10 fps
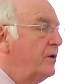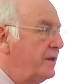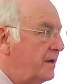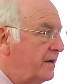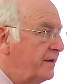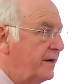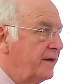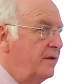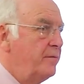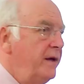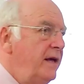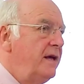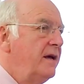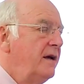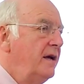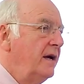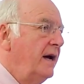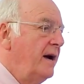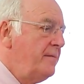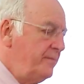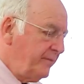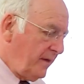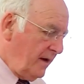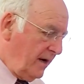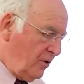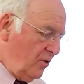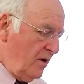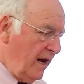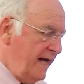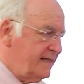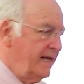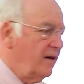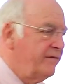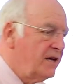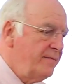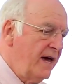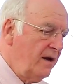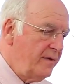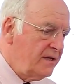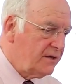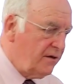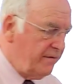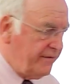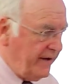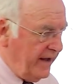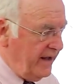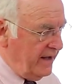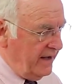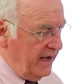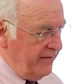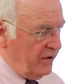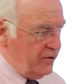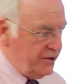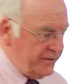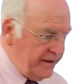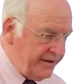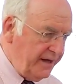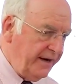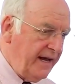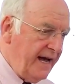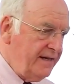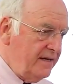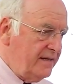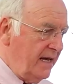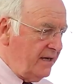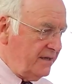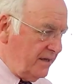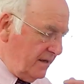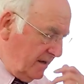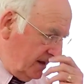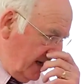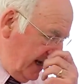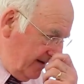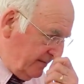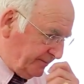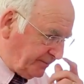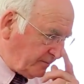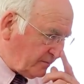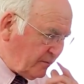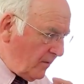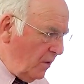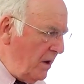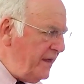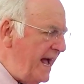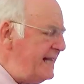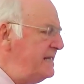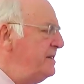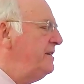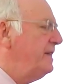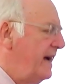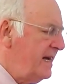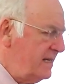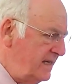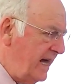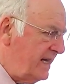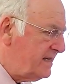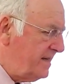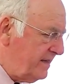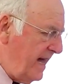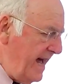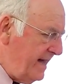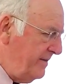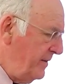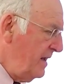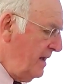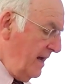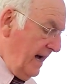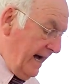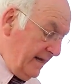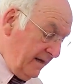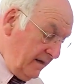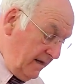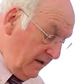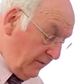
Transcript: whether there can be a coalescing of some elements of evolutionary theory and intelligent design. Well, the answer to that is yes, there can. And indeed,